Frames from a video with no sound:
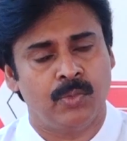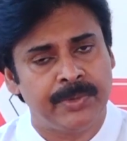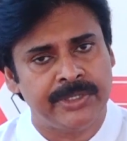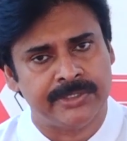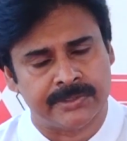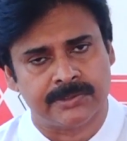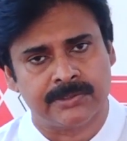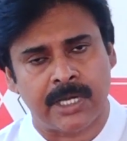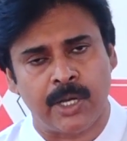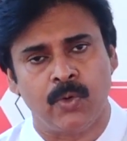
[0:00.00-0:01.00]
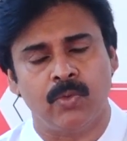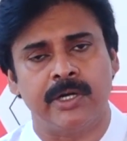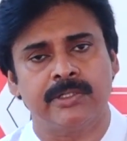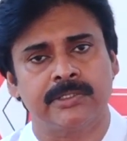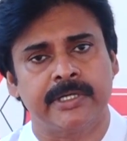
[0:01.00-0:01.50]
opinions, how
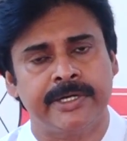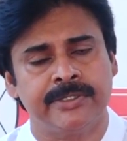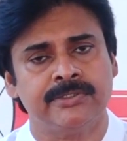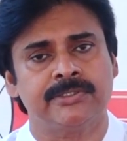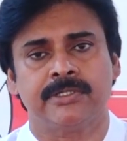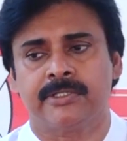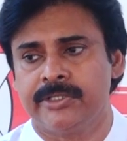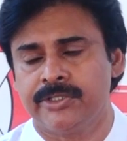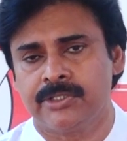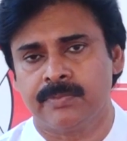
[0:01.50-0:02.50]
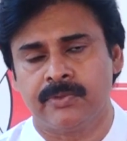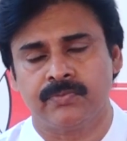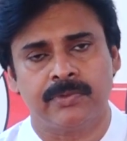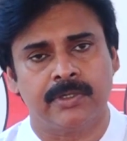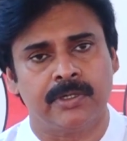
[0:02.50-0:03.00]
under the guidance, under the leadership of
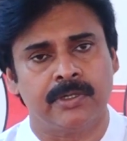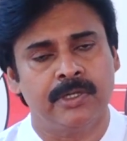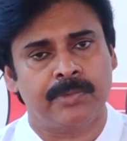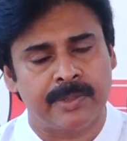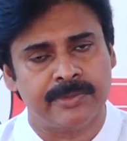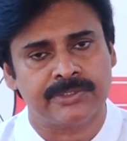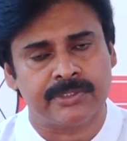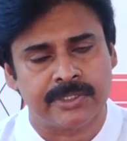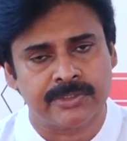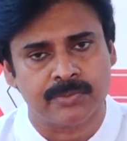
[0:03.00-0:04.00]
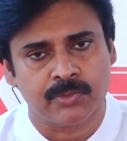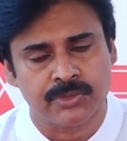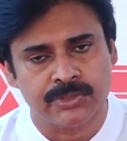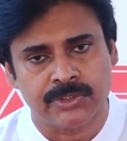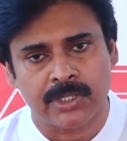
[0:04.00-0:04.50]
Prime Minister Narendra
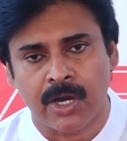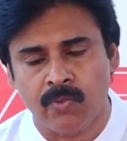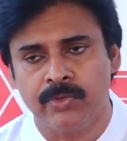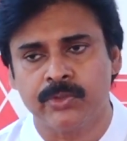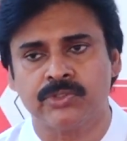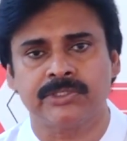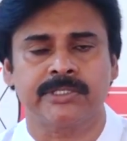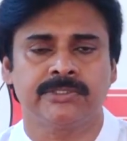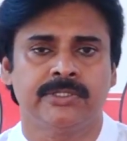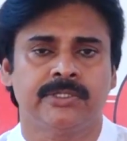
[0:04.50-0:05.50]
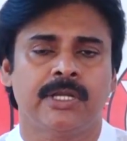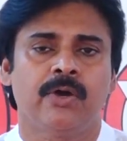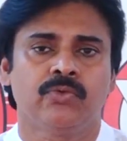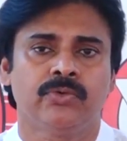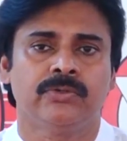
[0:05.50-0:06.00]
Modi ji, how we could succeed and
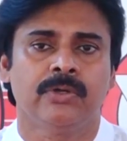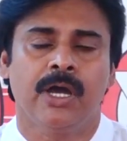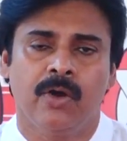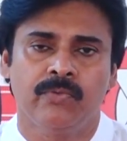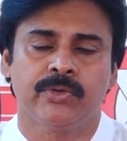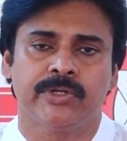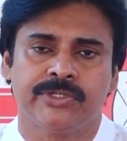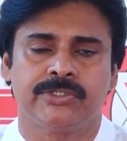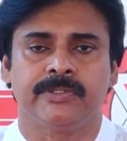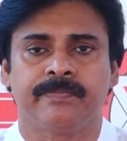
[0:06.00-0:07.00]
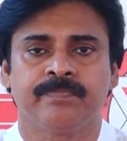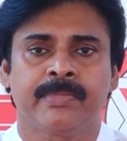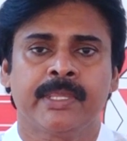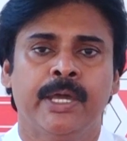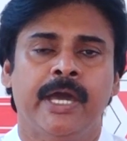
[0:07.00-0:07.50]
how we could achieve
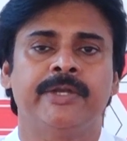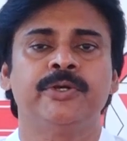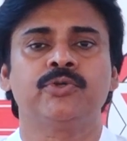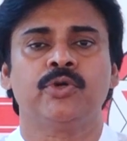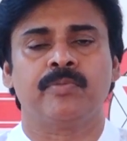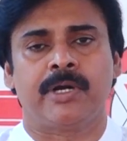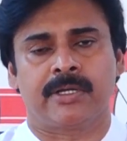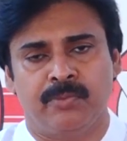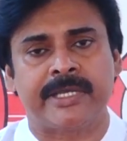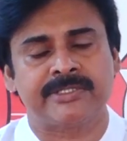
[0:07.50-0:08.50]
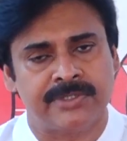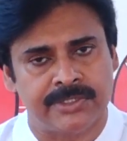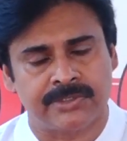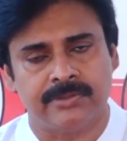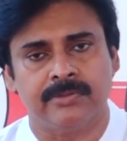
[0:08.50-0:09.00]
100 crore mark
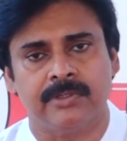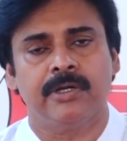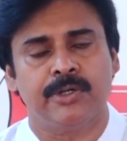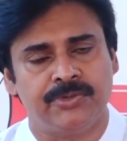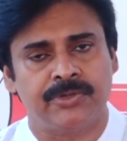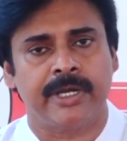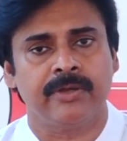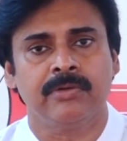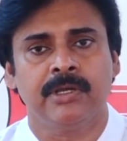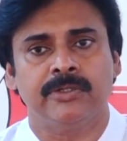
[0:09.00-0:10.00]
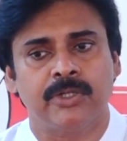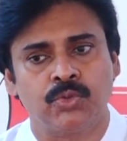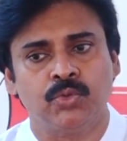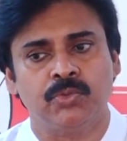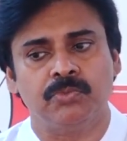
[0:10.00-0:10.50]
vaccination drive. And that
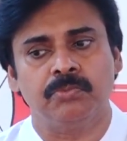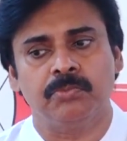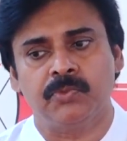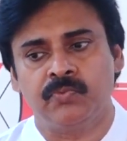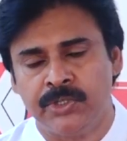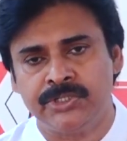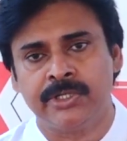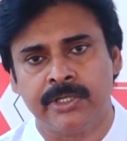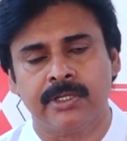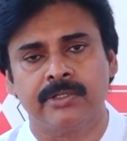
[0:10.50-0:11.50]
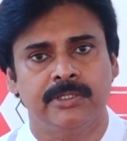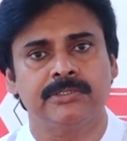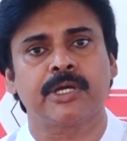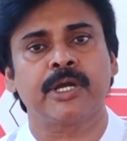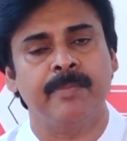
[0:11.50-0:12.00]
too, finishing it out is
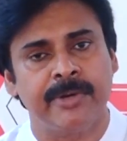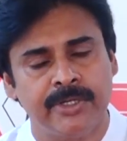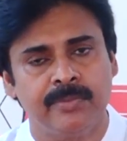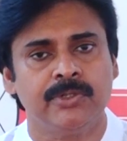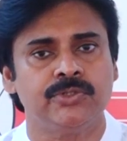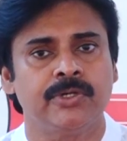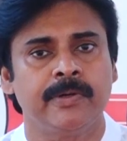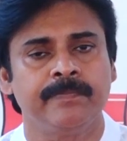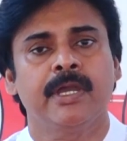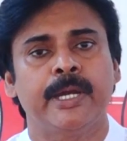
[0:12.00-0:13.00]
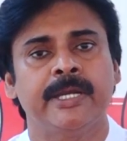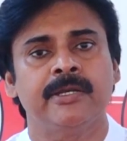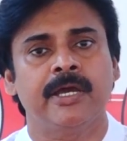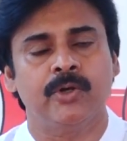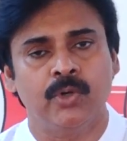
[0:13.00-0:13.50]
a commendable job,
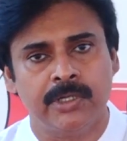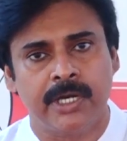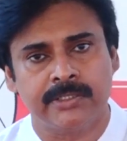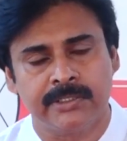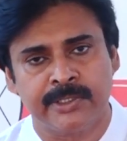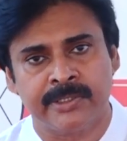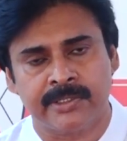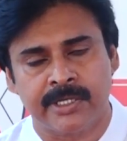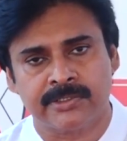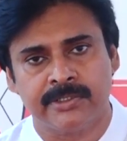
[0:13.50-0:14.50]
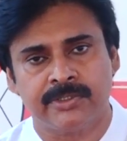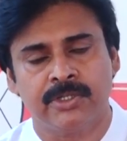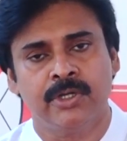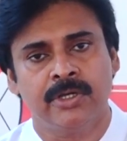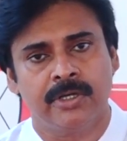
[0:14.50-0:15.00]
and I wholeheartedly congratulate
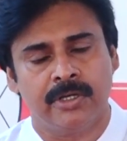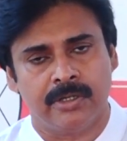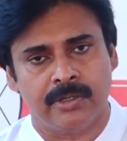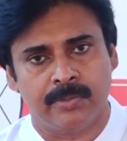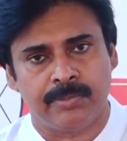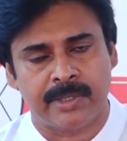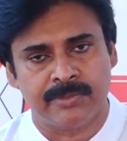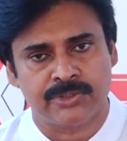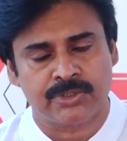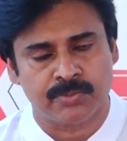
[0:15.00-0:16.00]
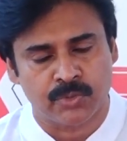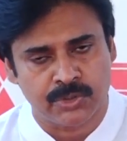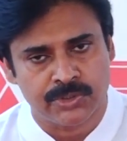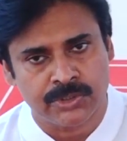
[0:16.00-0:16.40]
Prime Minister Modi